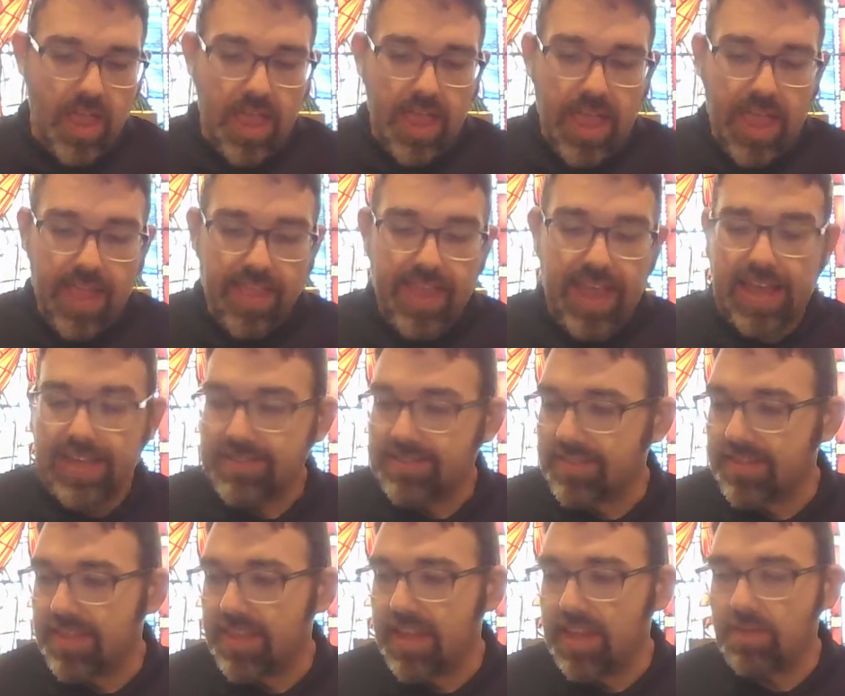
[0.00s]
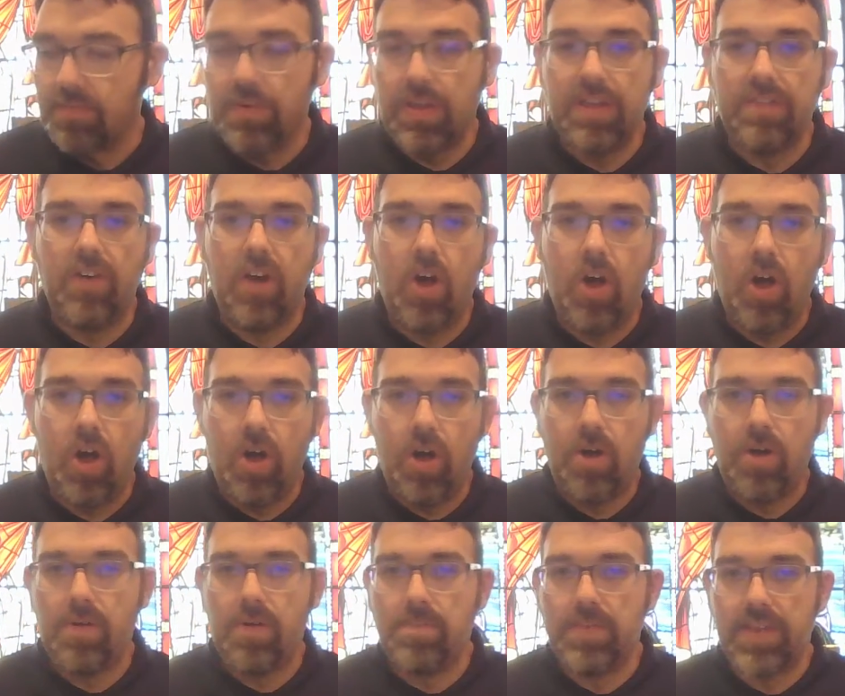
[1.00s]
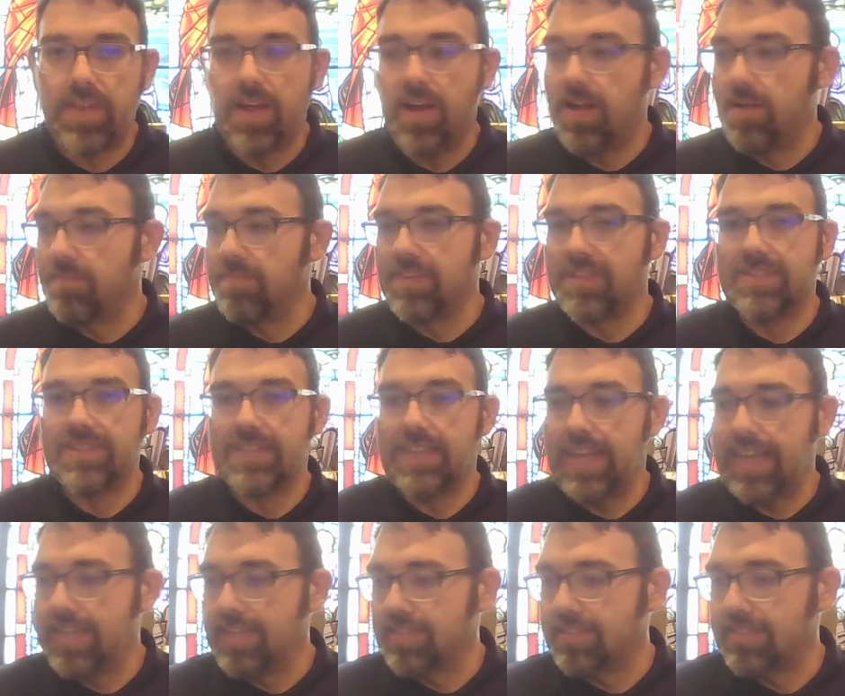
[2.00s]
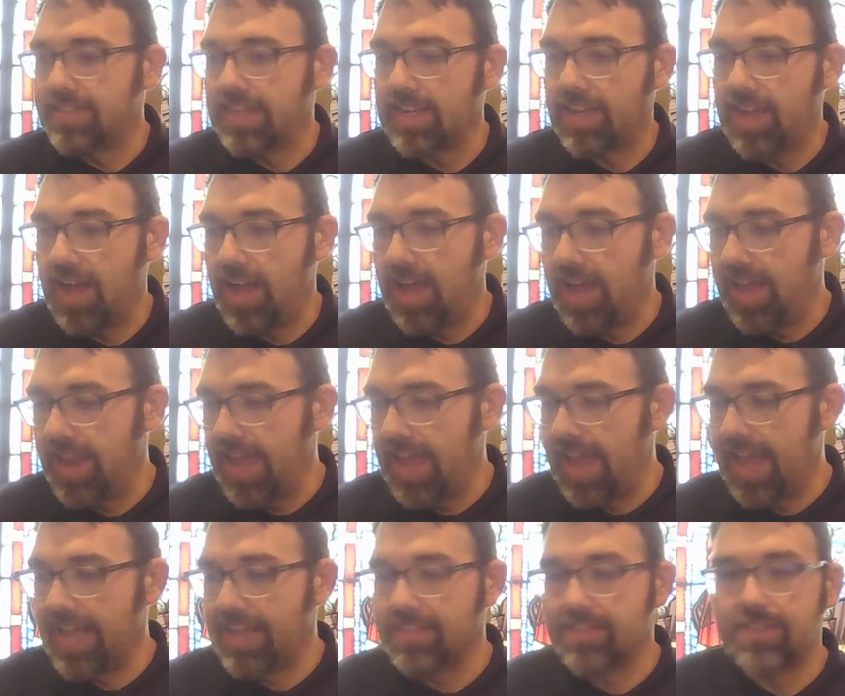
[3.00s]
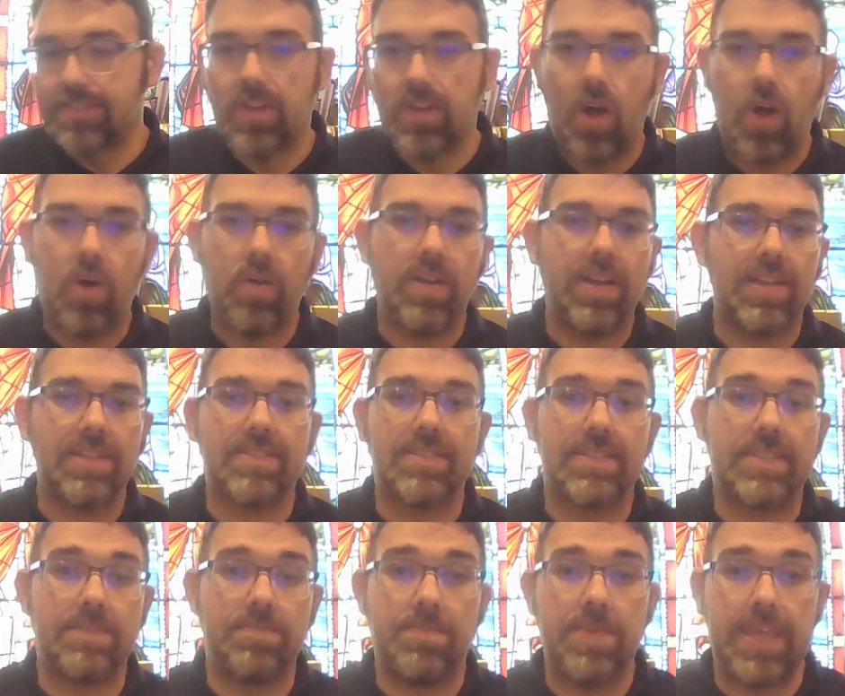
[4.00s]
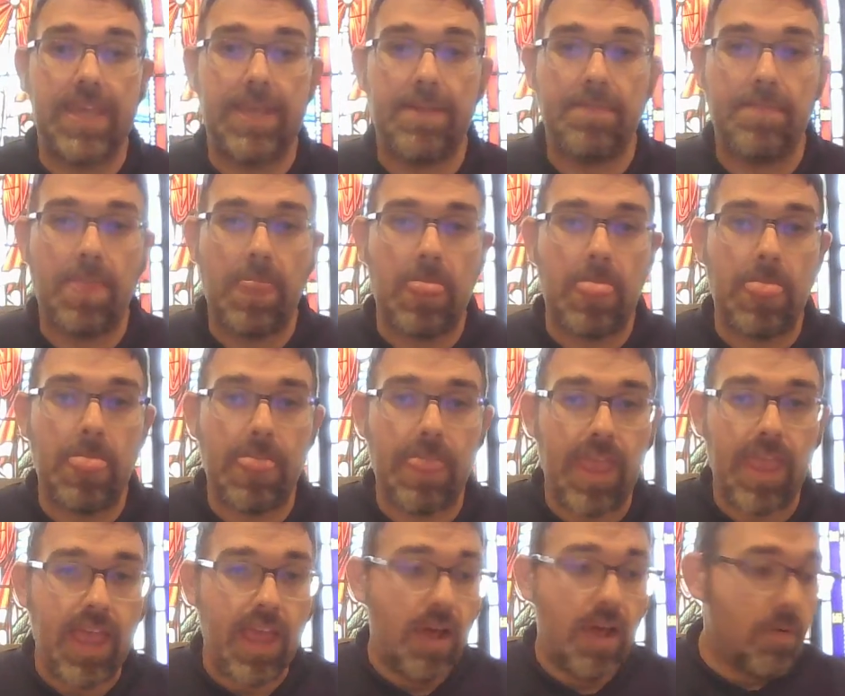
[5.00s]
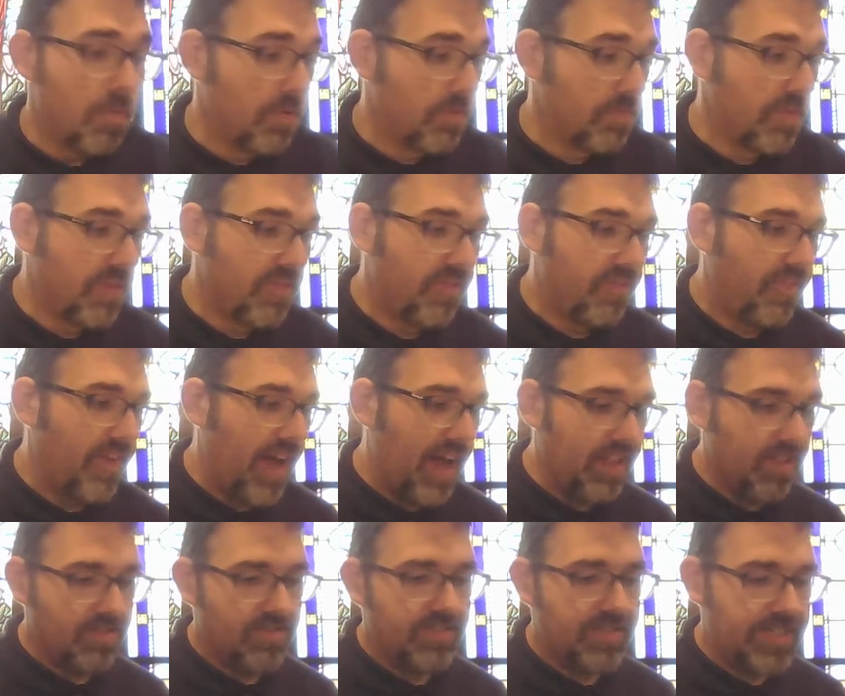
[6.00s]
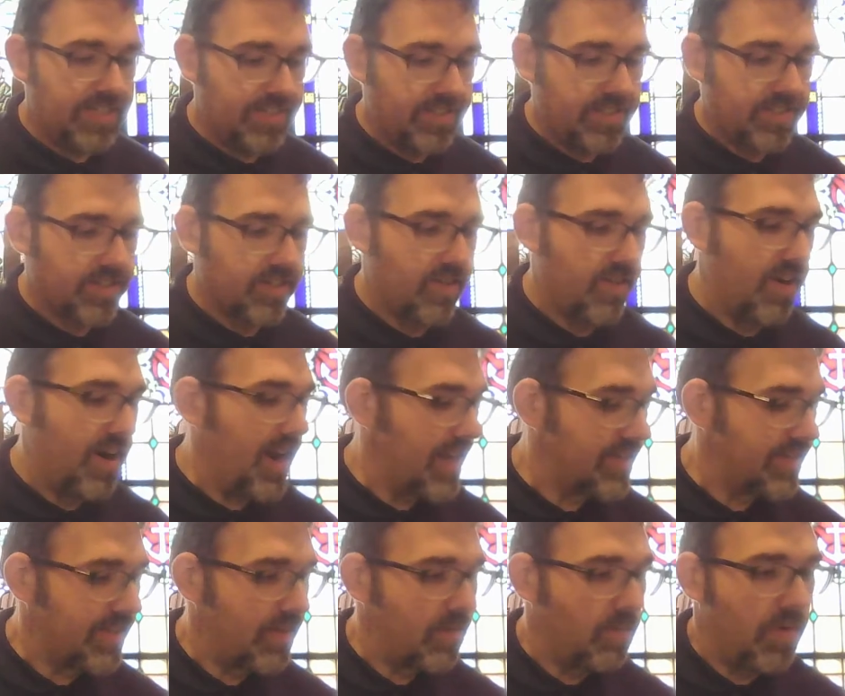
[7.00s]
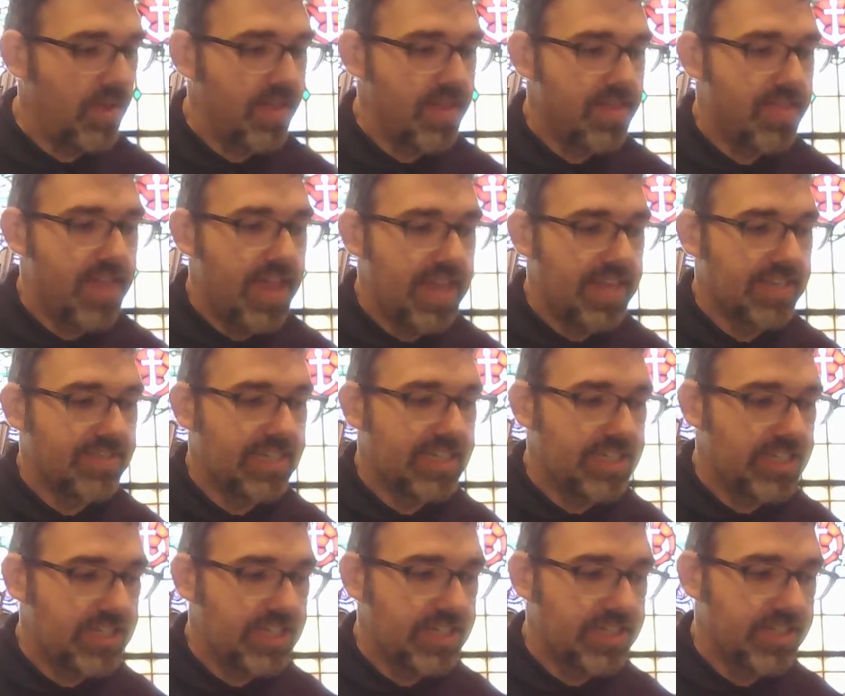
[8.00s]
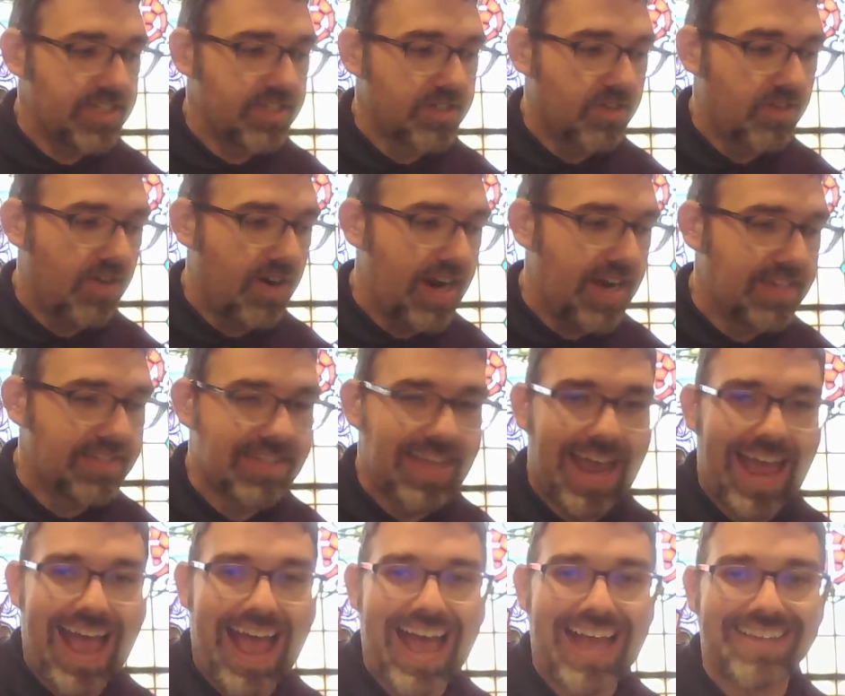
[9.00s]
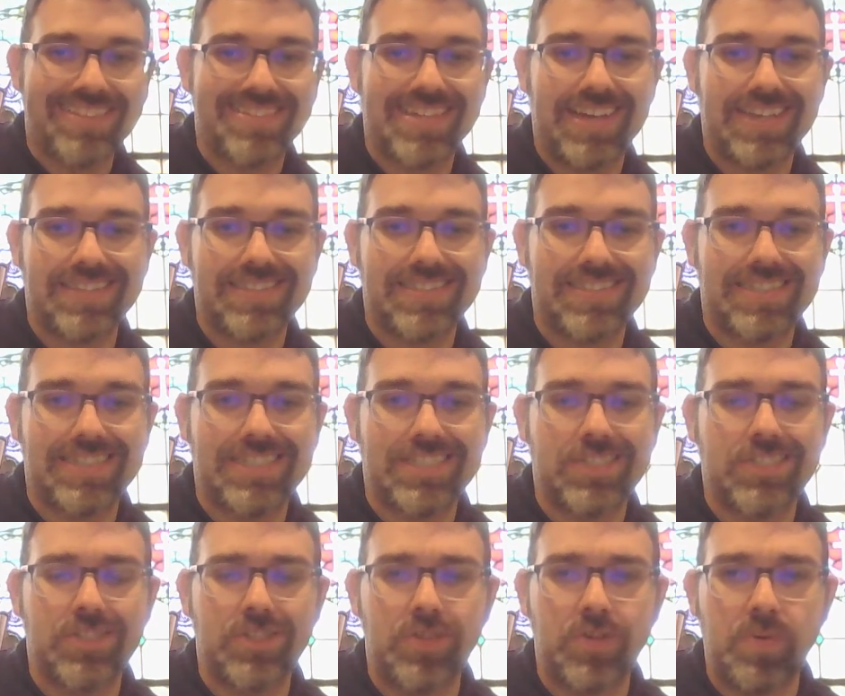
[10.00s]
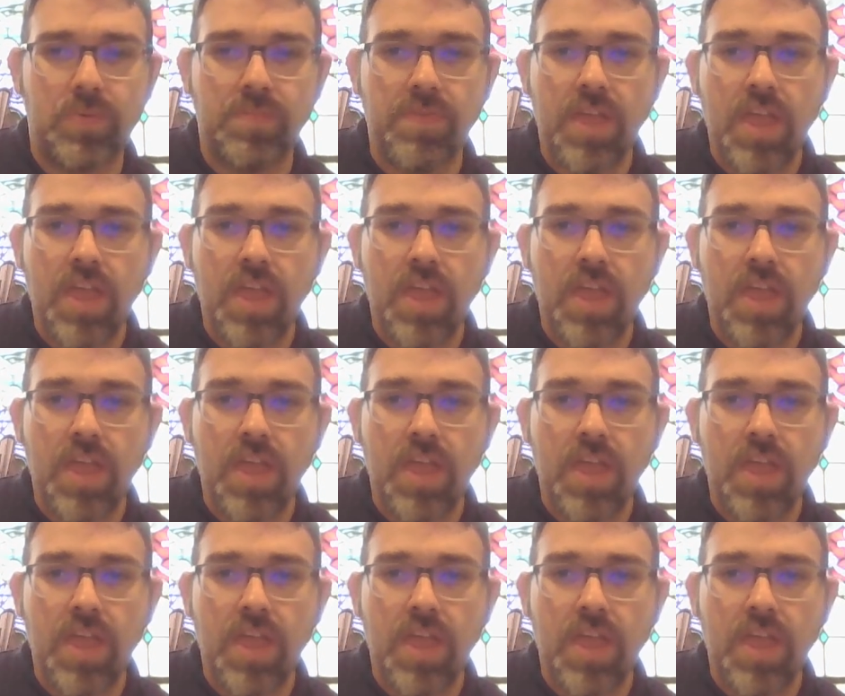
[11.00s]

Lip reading: And that's the thing. We have all become the saints that God has called us to be when we follow Jesus Christ. And one of the things that Jesus Christ asked us to do